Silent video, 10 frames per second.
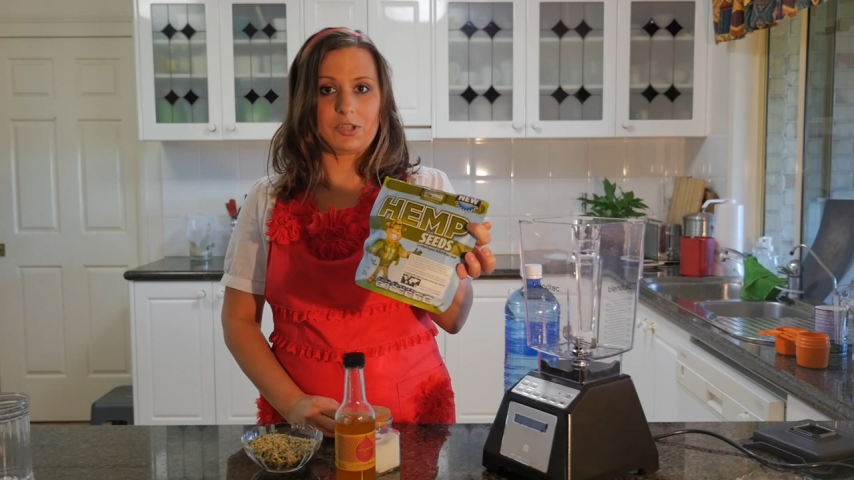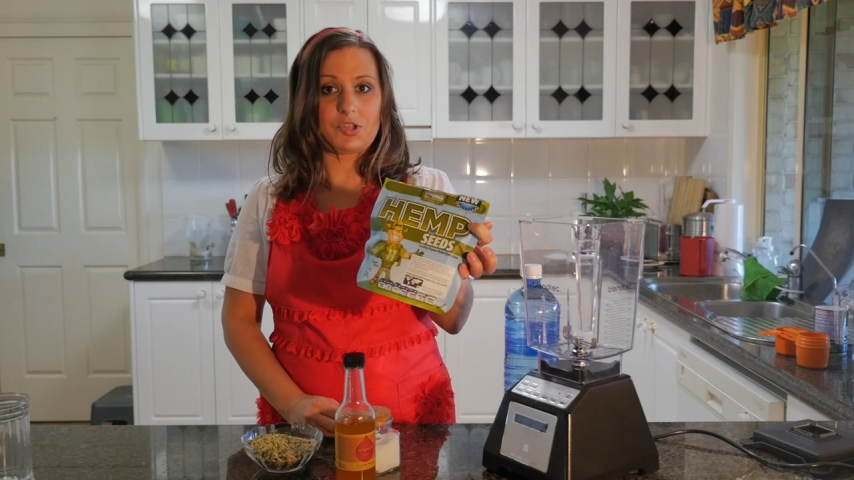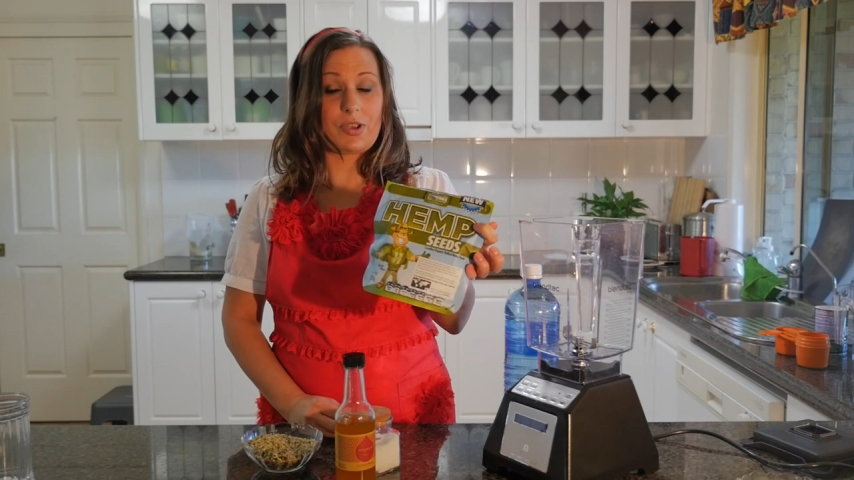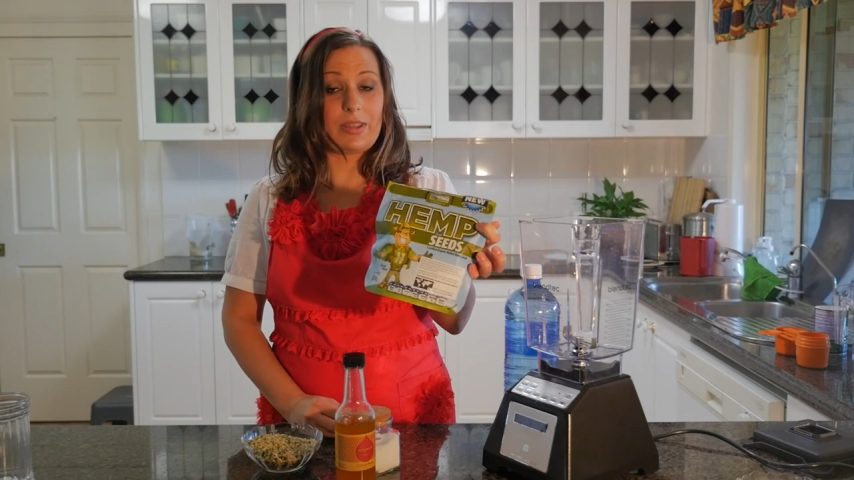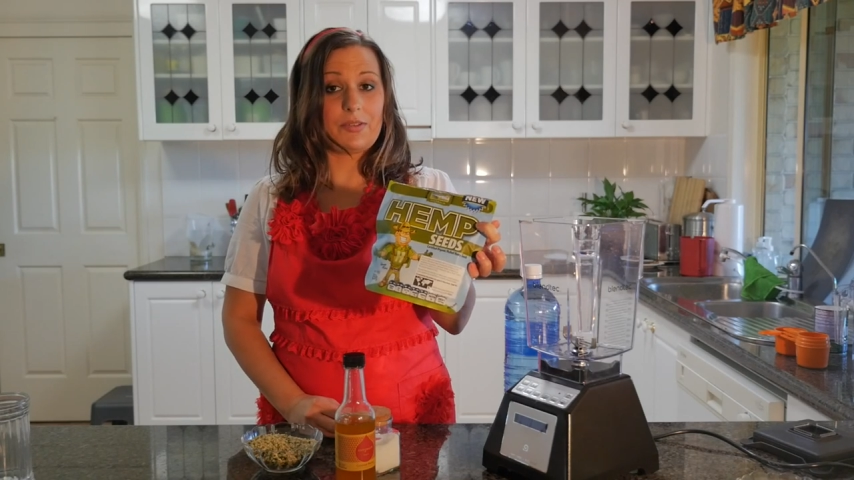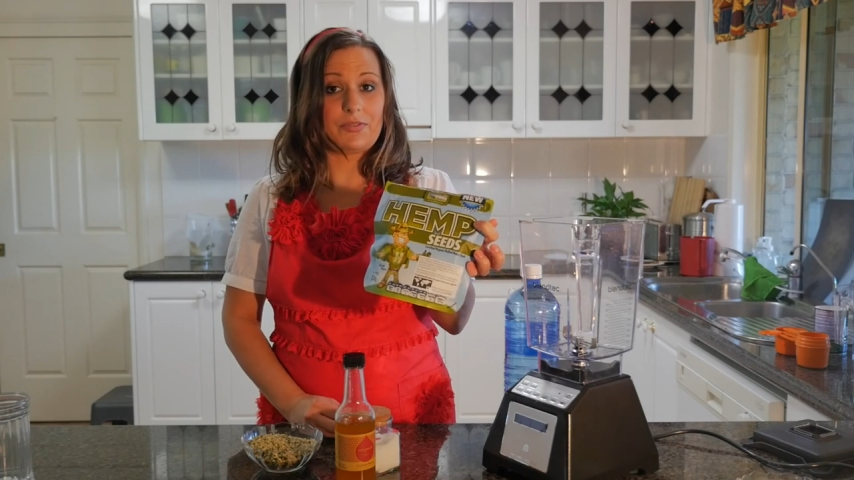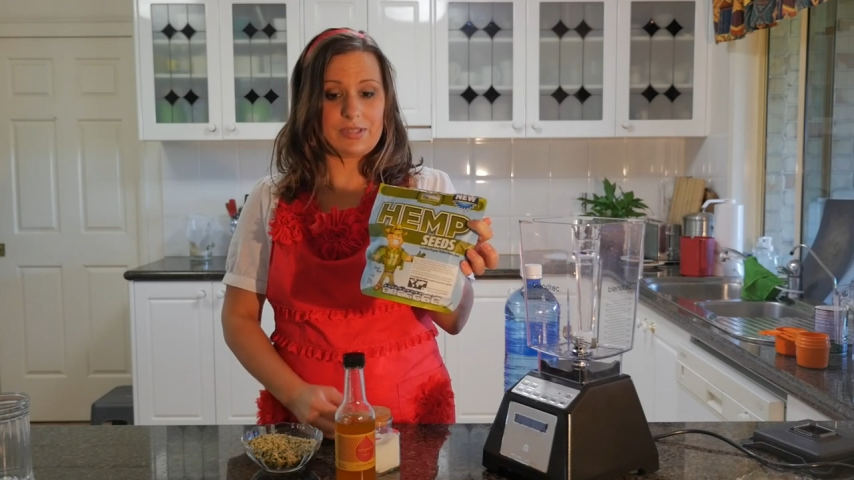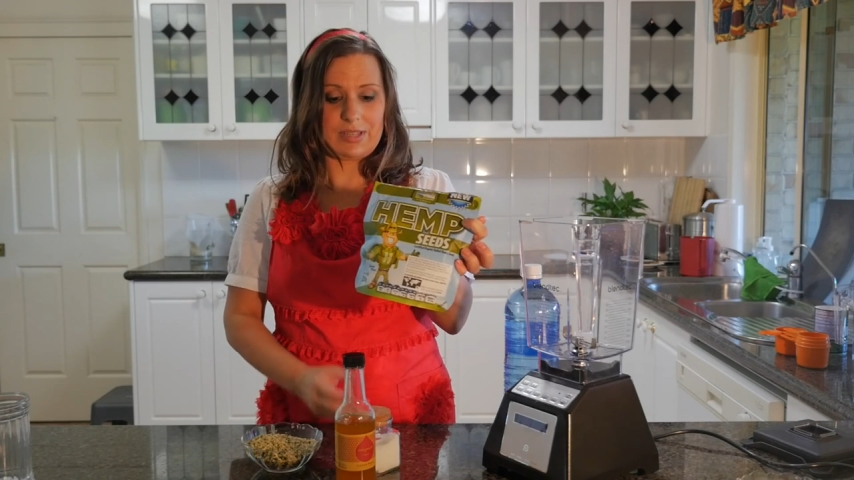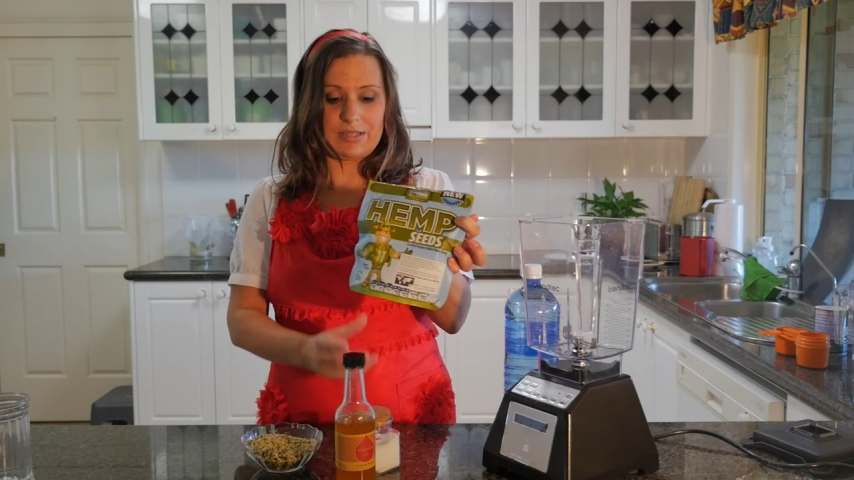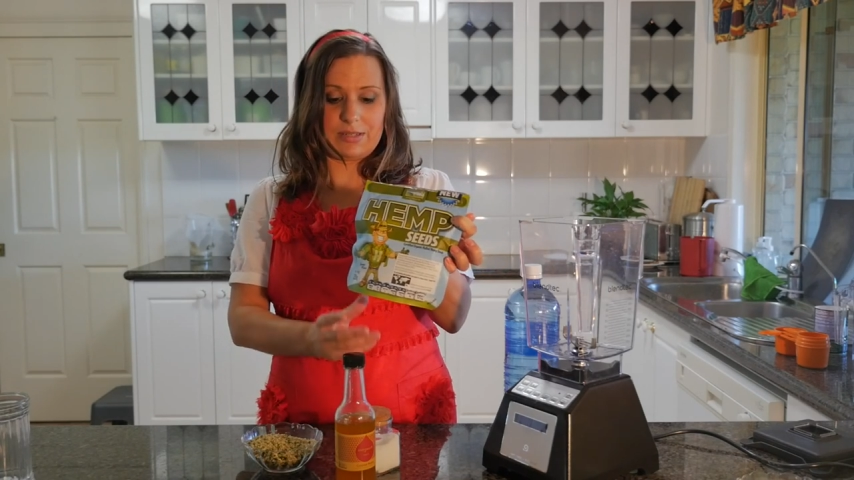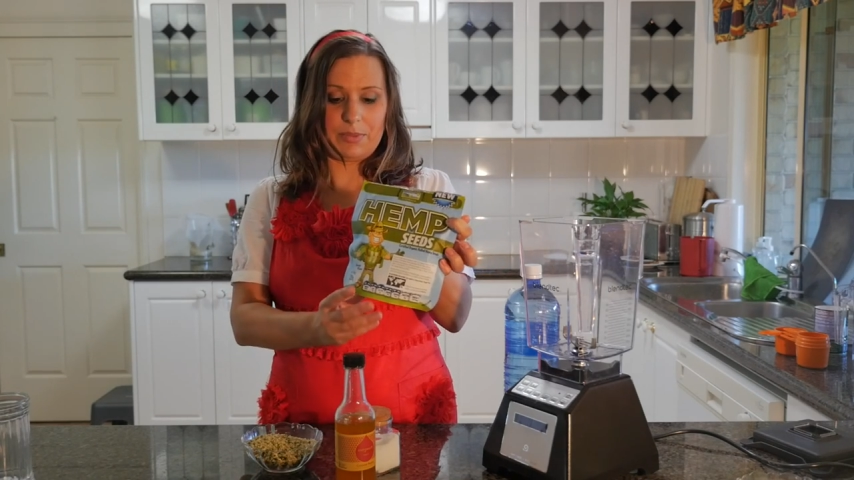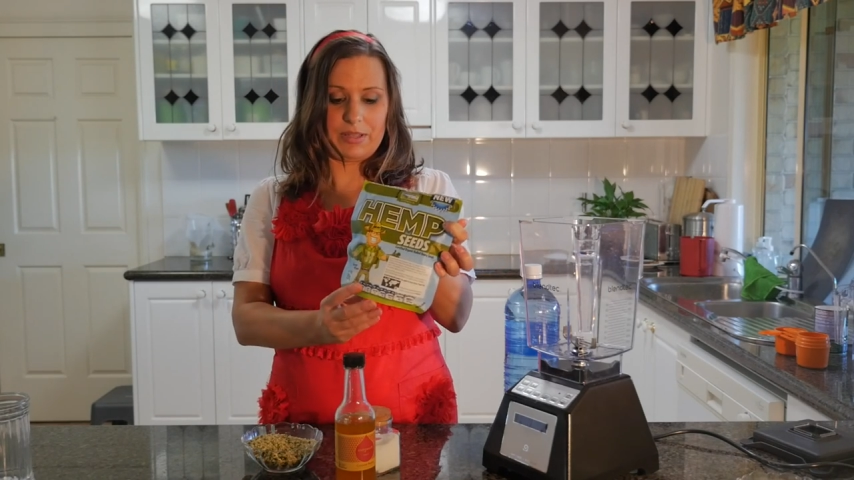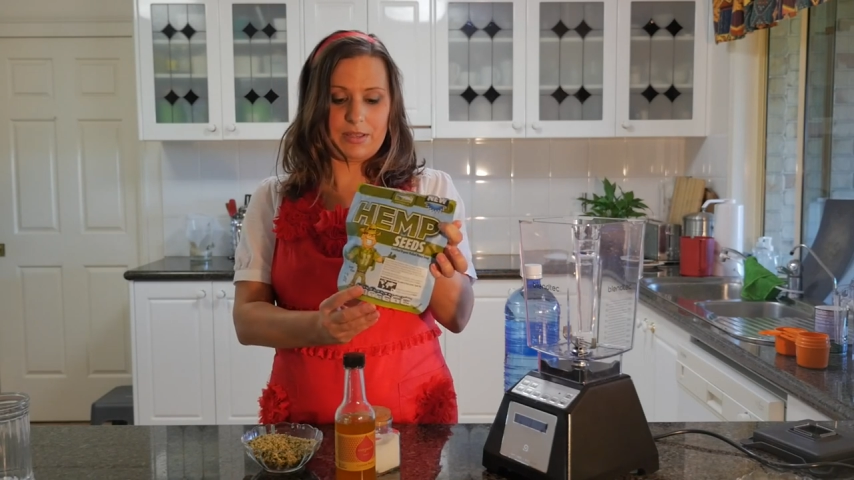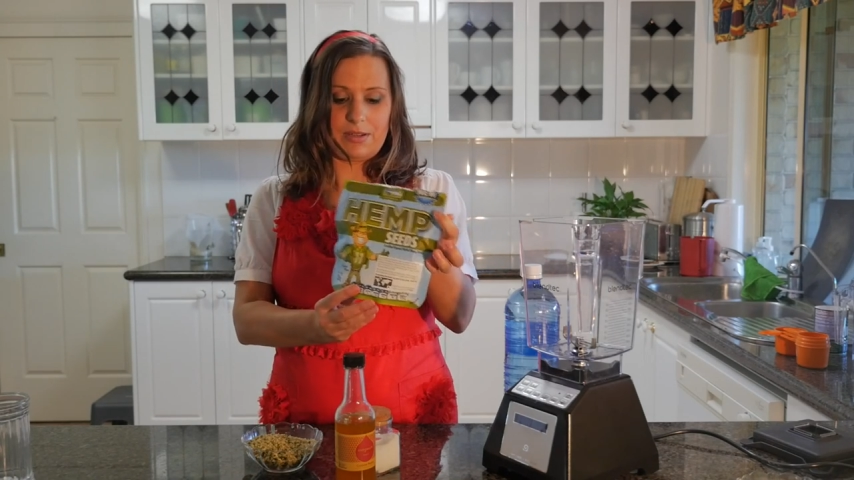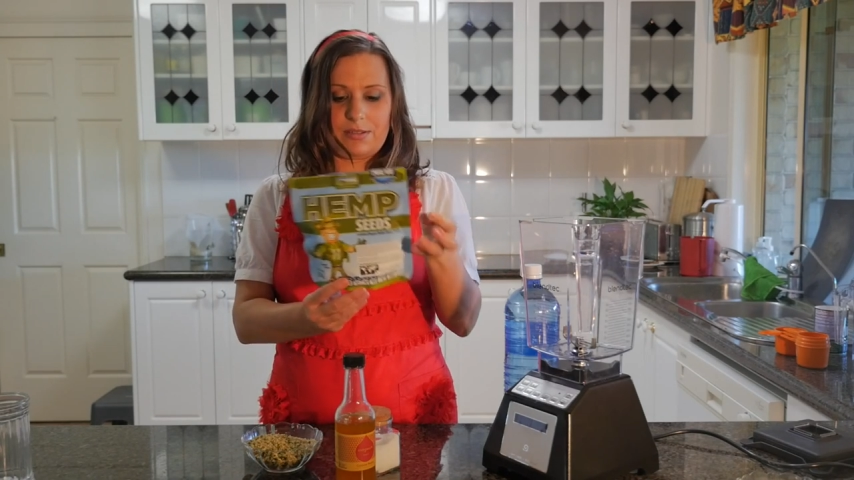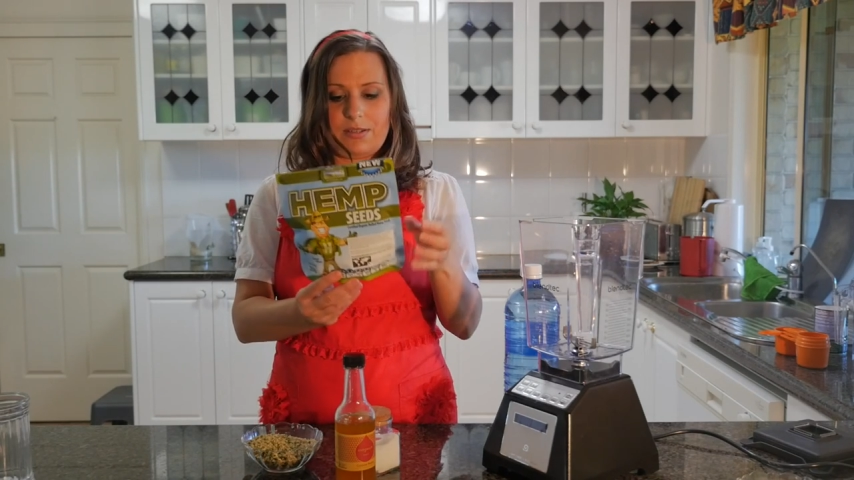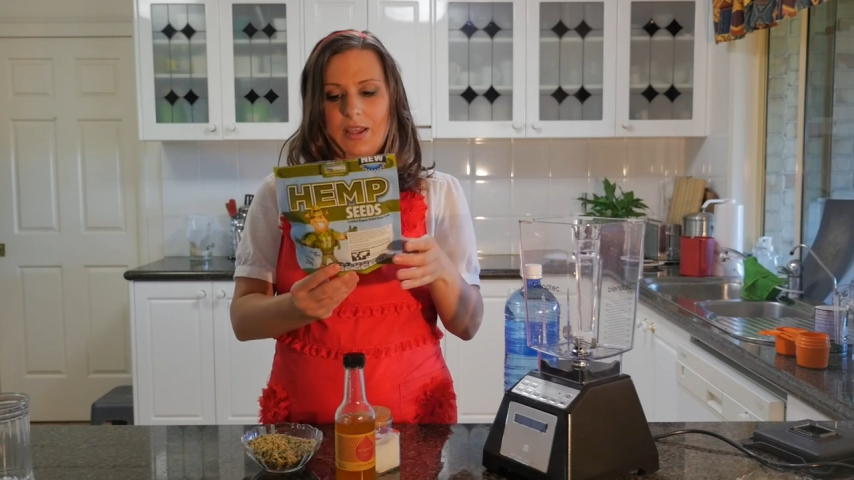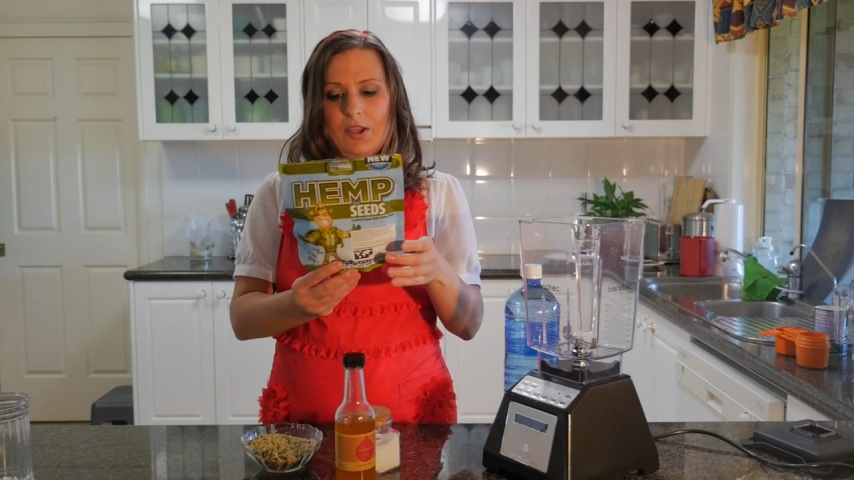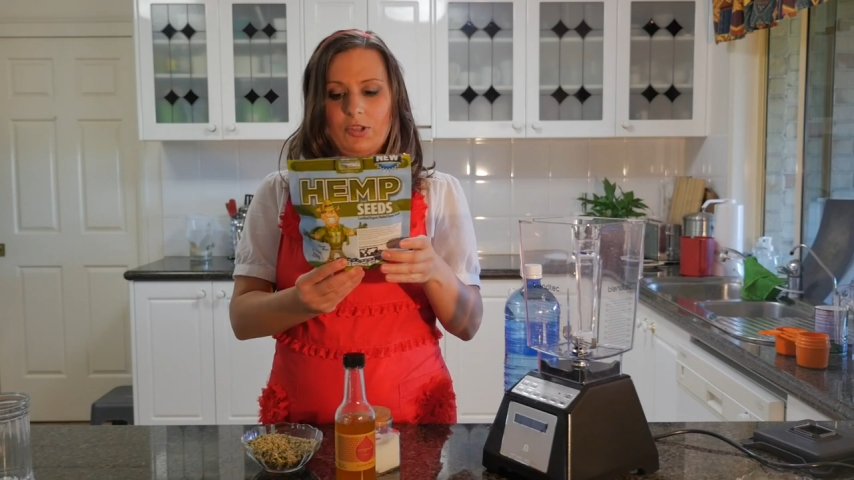Australia for sending me this.